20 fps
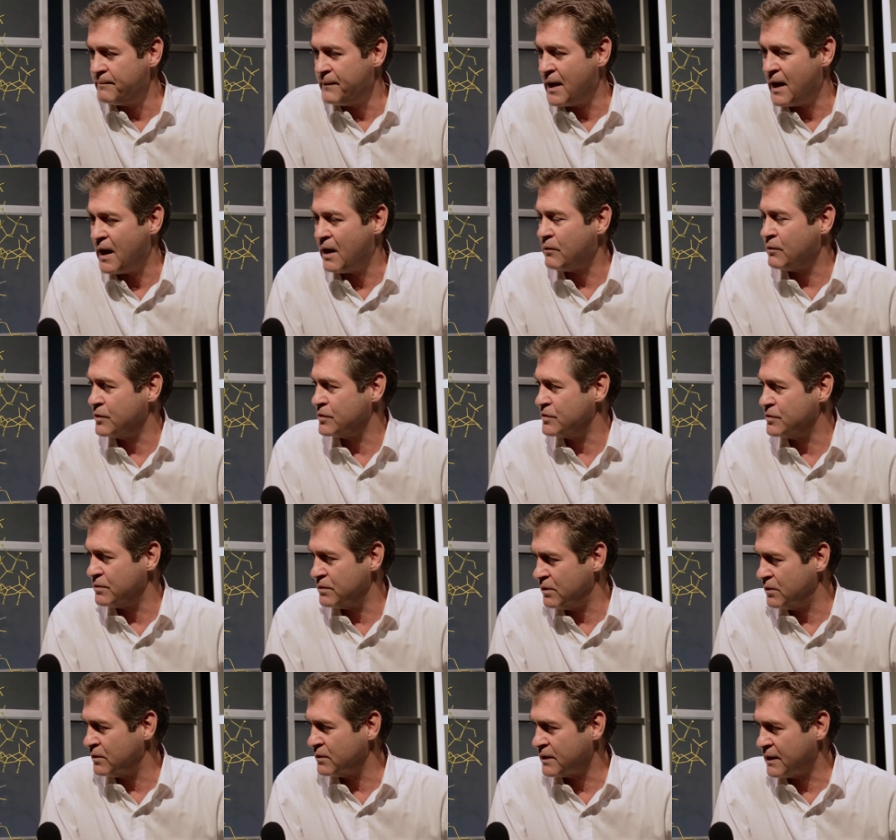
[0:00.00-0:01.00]
How would you
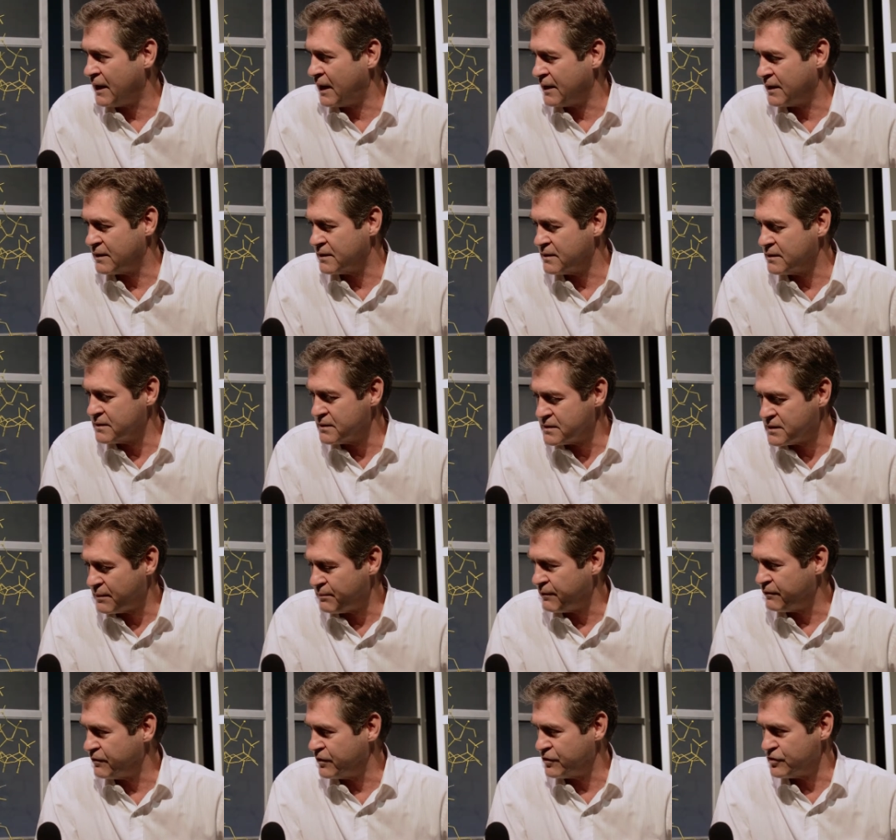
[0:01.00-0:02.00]
look at
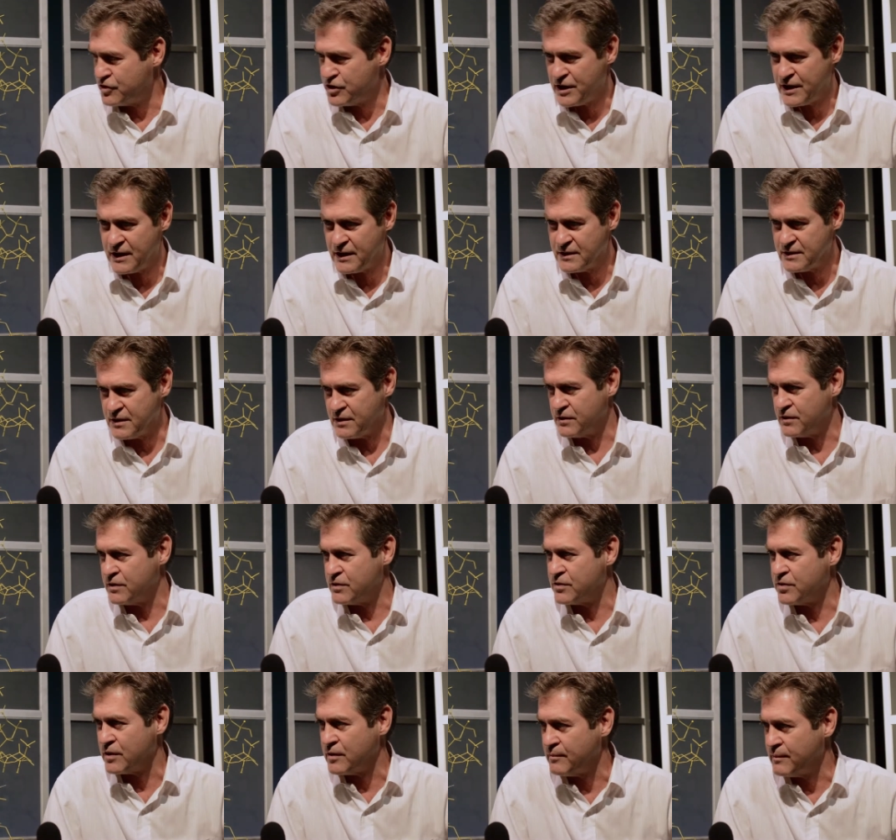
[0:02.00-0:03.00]
some of your genes and
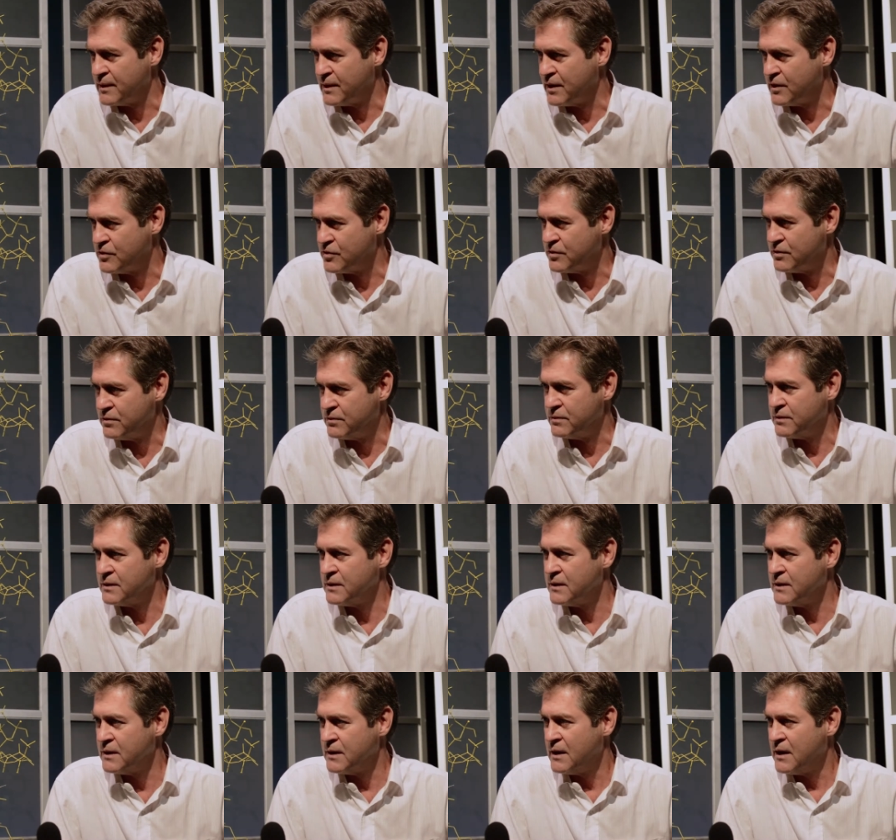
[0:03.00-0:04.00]
determine that you
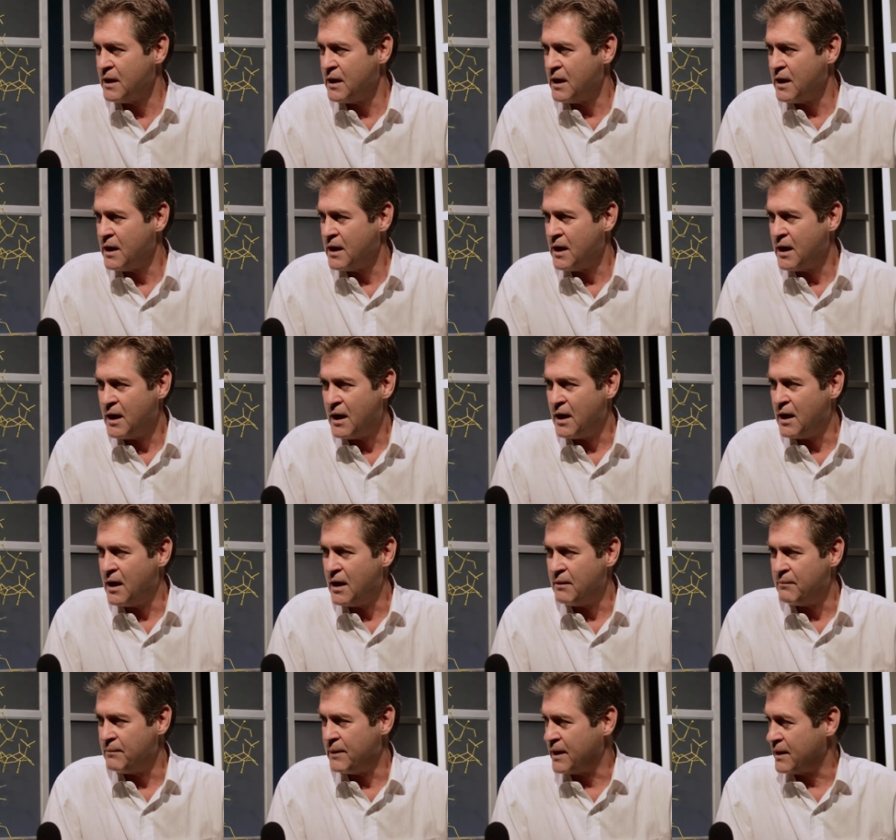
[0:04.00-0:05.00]

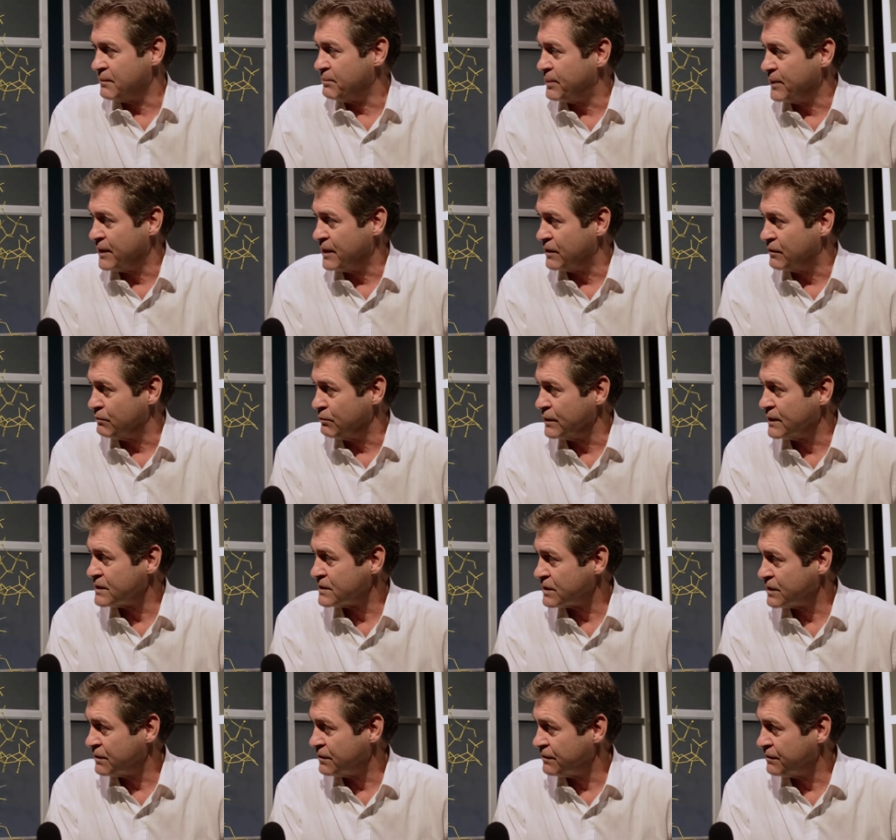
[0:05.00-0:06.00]
might be at
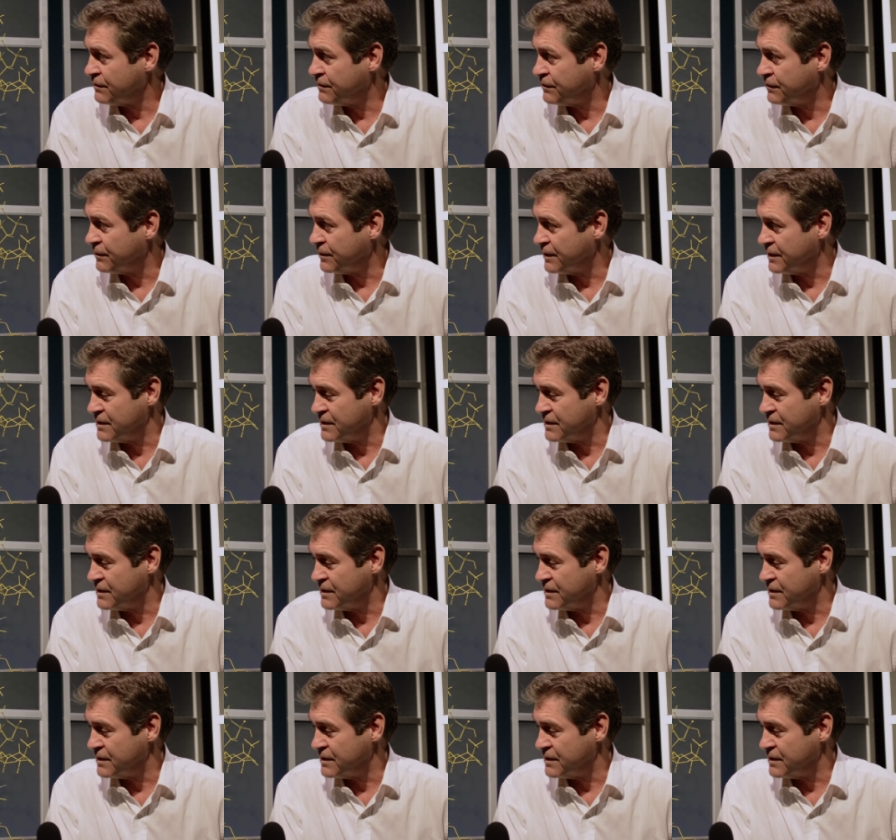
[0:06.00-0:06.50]
risk for a